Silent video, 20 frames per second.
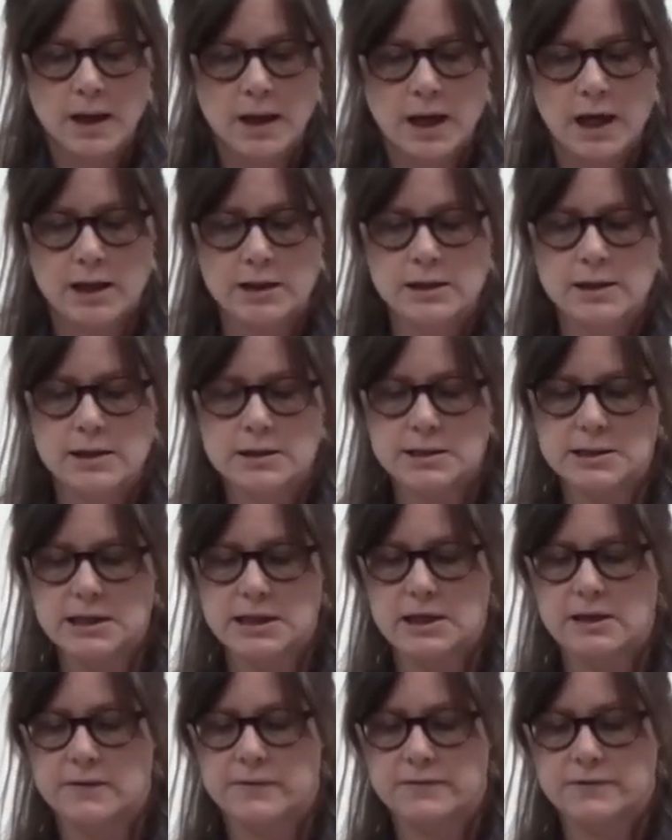and this
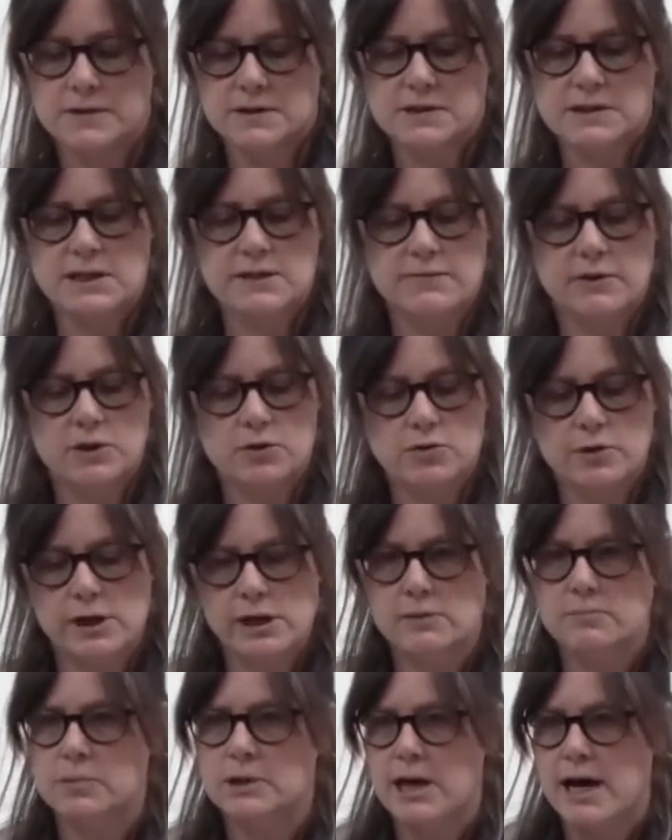gift, Stephen
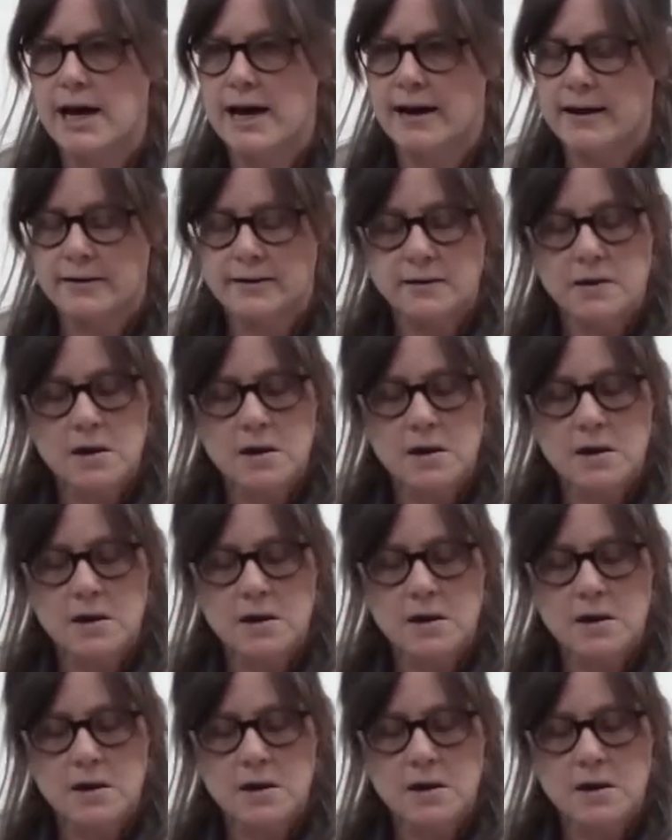Greenblatt,